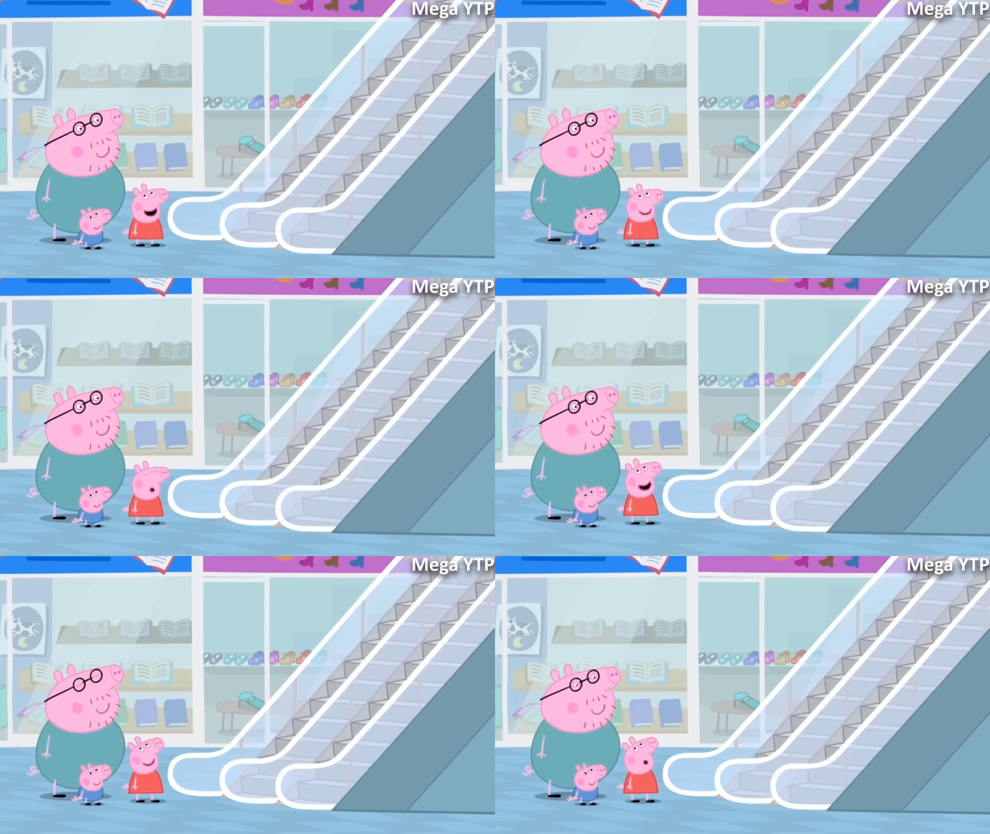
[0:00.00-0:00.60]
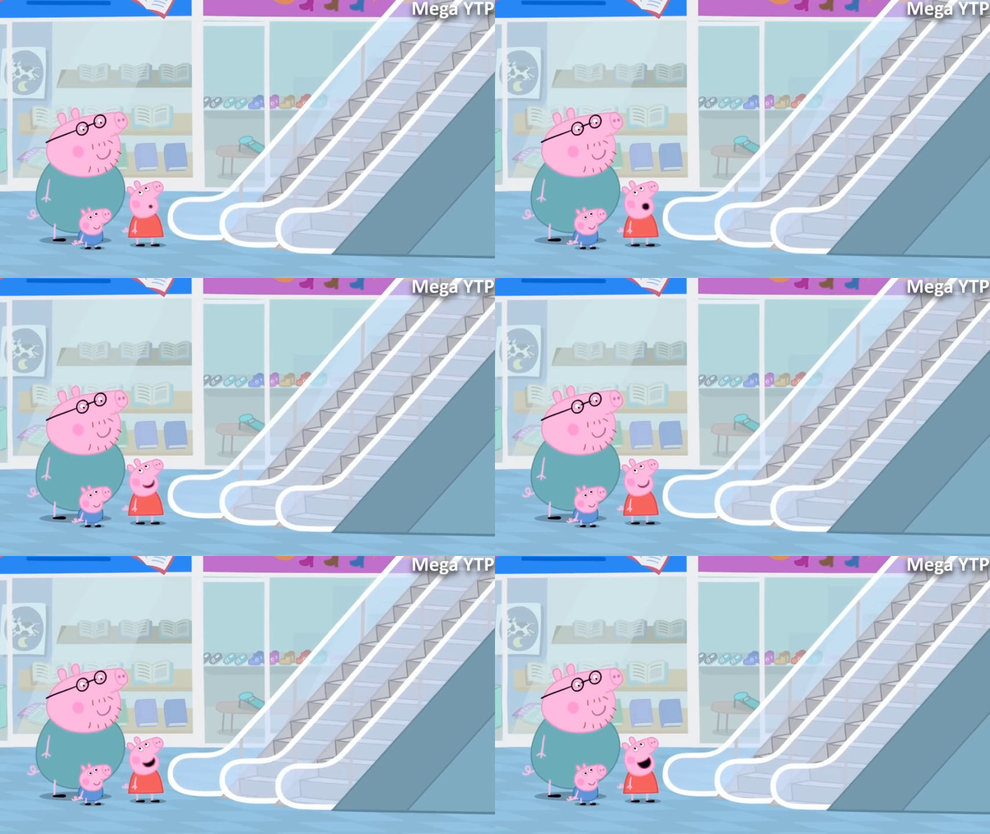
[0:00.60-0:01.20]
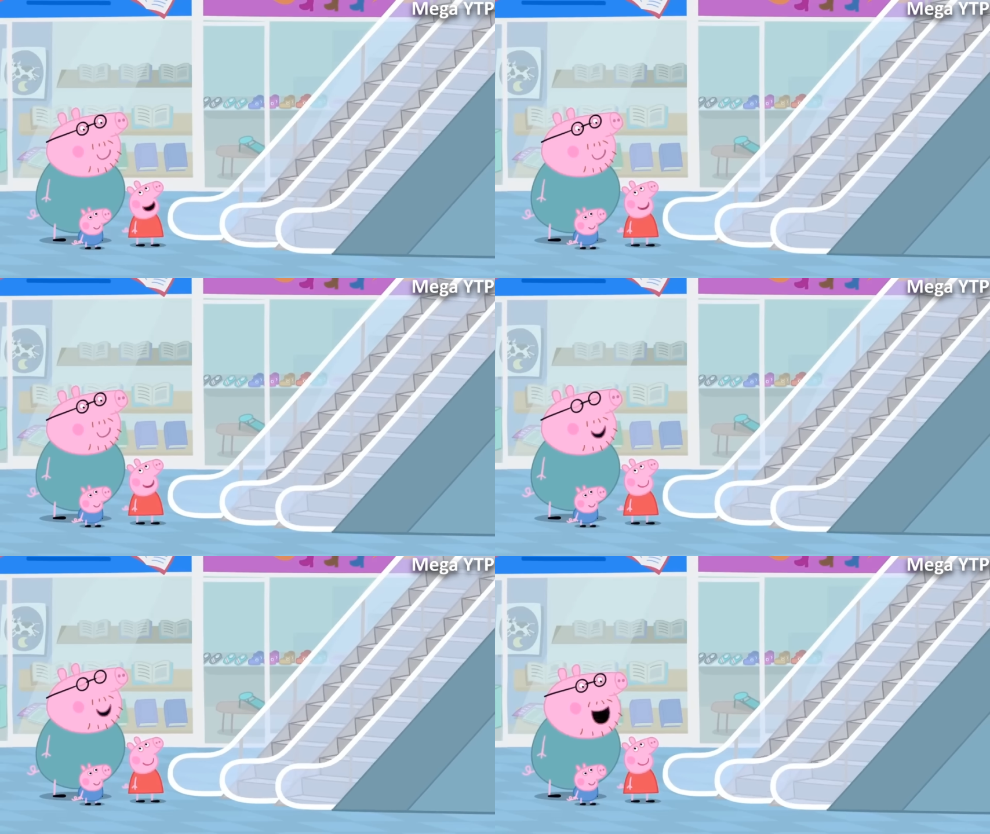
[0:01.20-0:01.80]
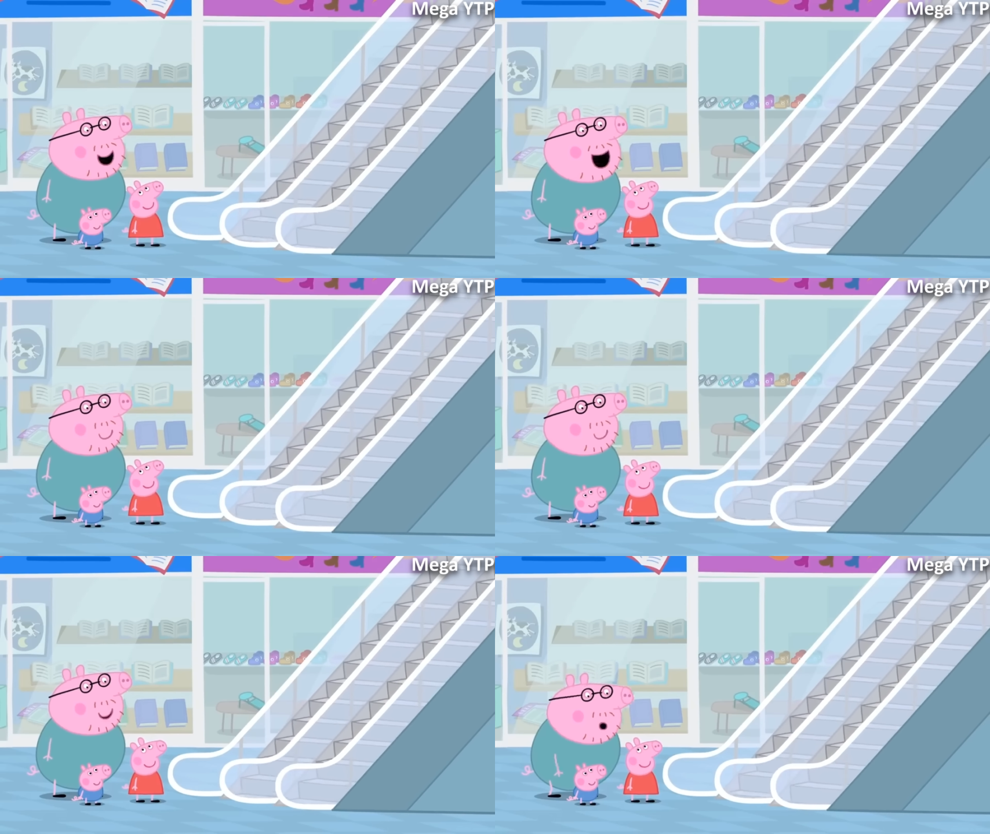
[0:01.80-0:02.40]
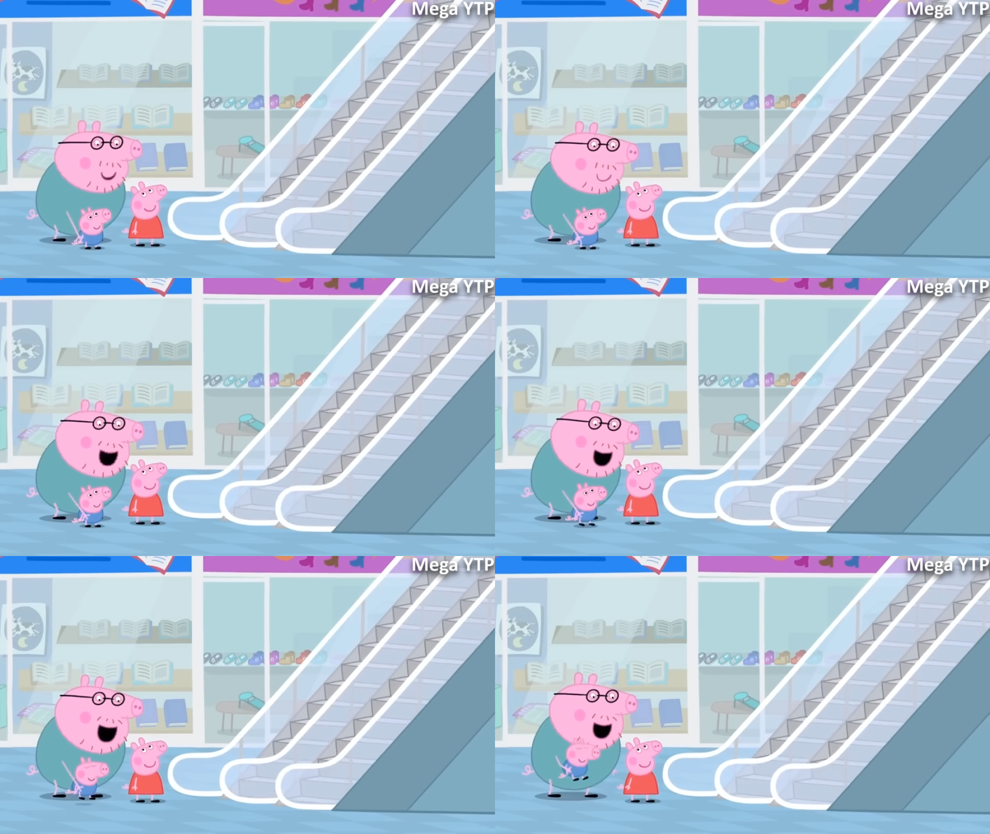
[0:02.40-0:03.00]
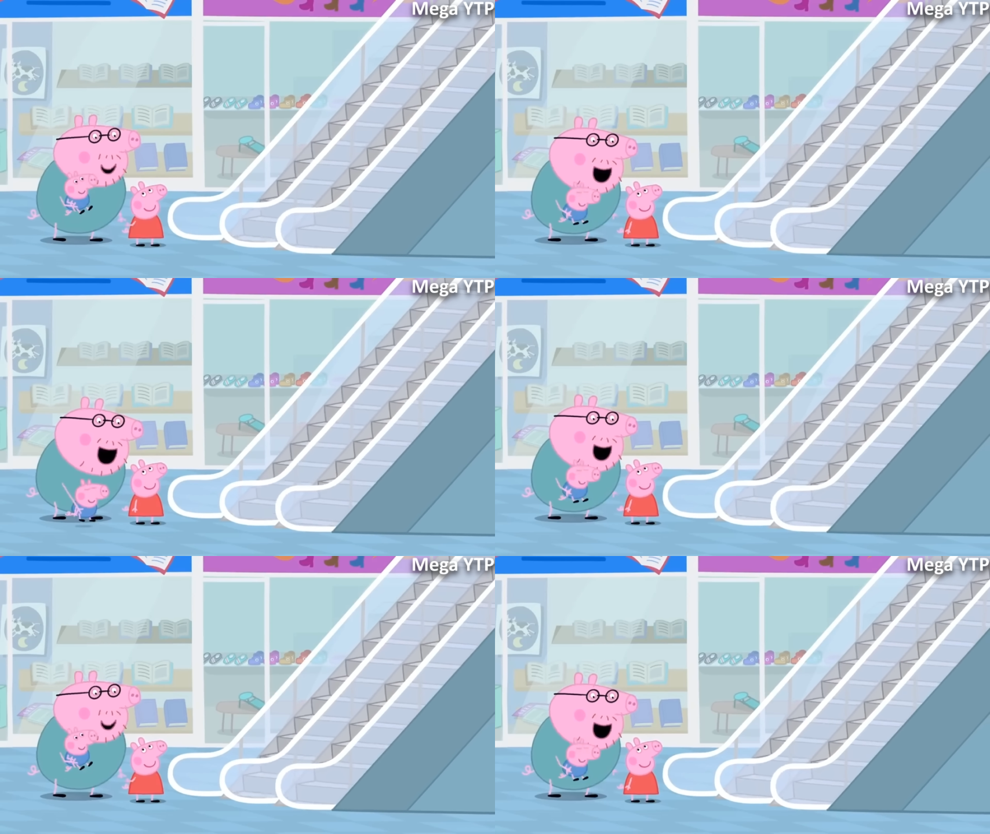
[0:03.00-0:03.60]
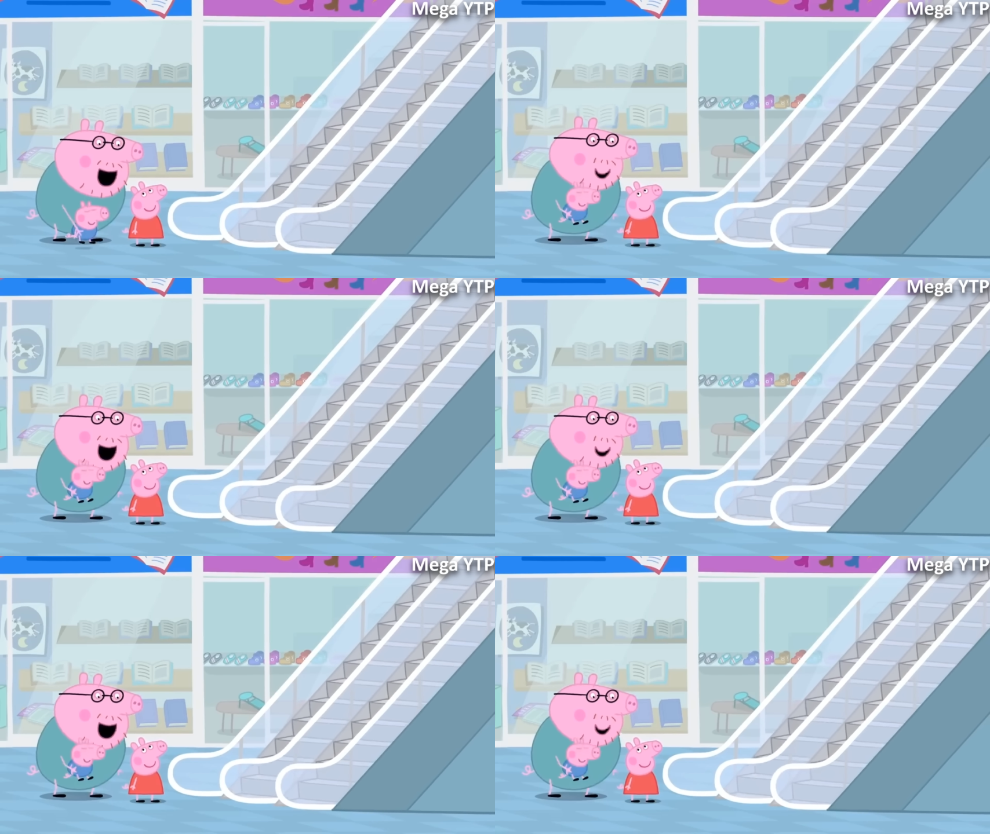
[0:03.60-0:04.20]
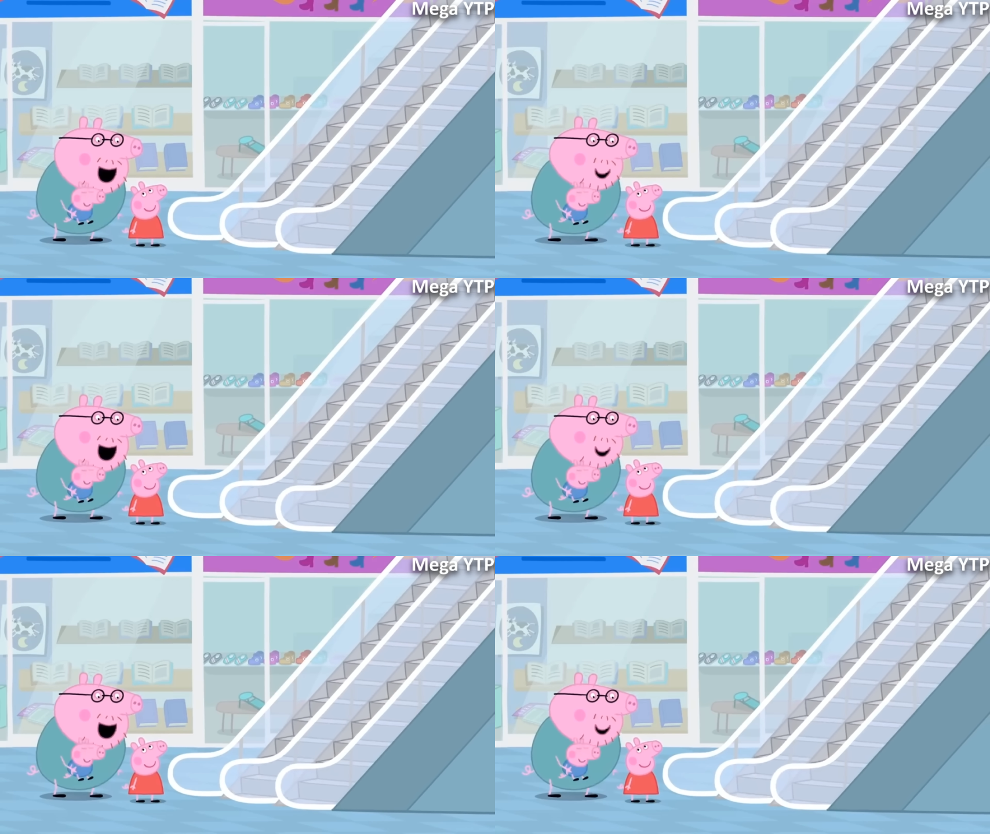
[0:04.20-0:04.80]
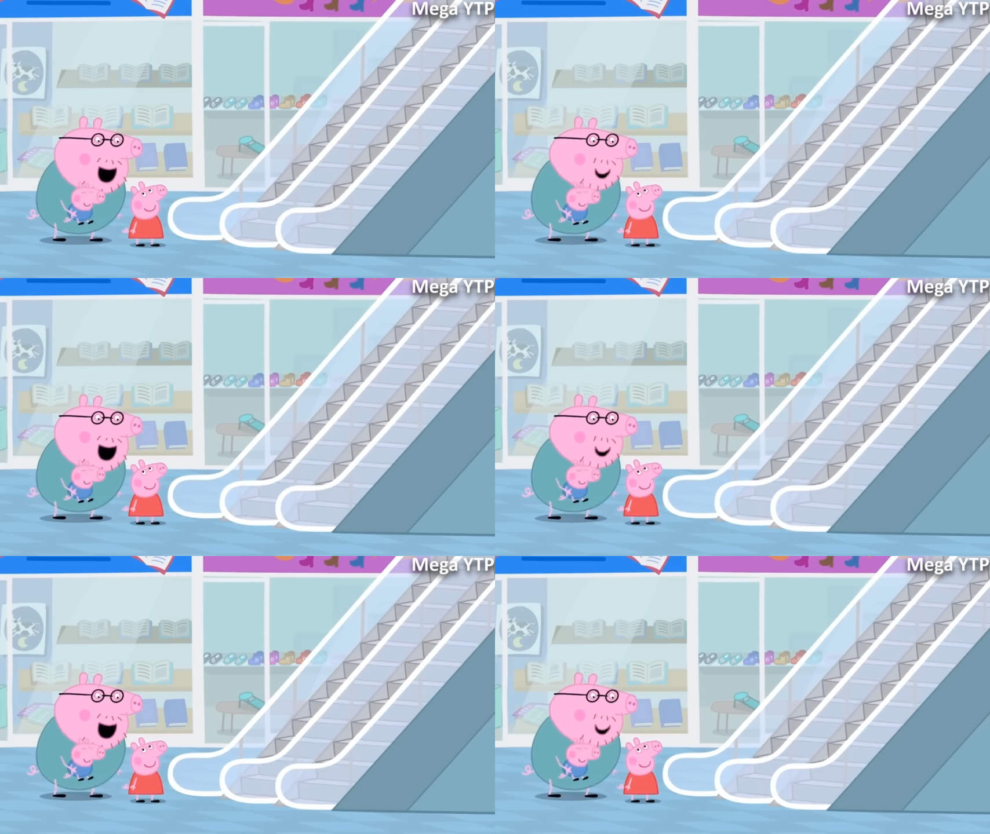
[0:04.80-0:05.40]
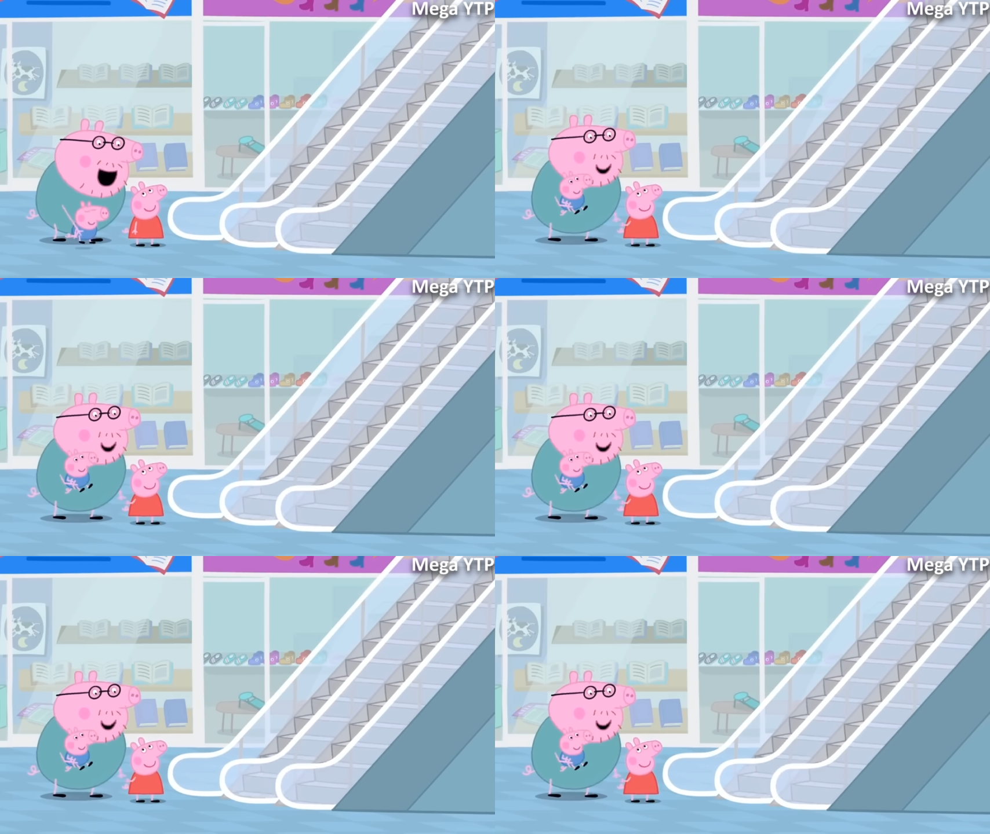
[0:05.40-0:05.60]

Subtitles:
[unreadable: no face in view]